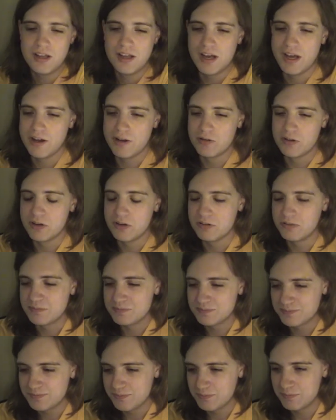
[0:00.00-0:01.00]
I don't know,
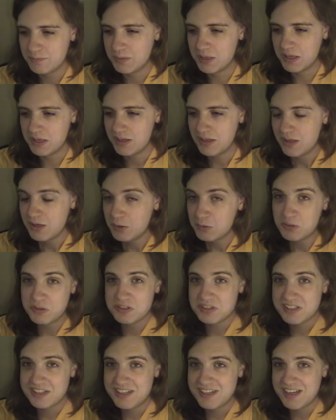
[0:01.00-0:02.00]
but we'll
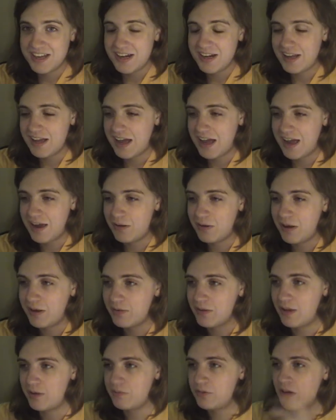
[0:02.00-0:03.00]
see.
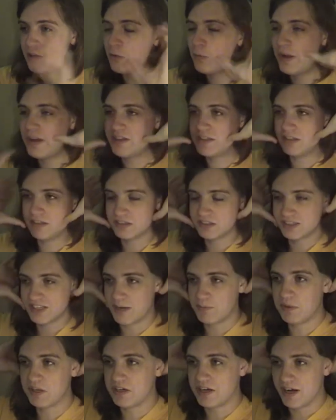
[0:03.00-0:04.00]
Anyhow, I'm gonna wait till
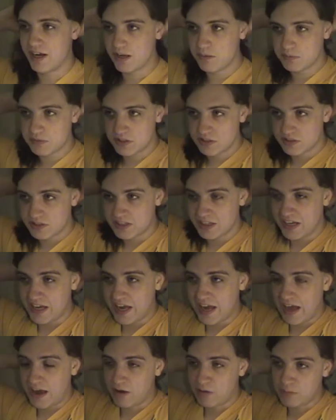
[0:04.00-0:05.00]
summer comes and
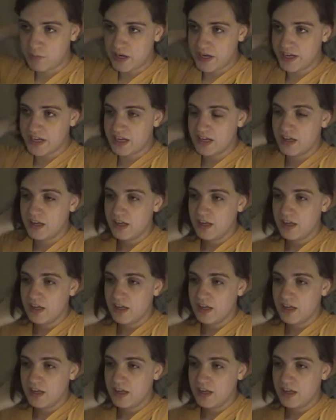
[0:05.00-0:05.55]
see how my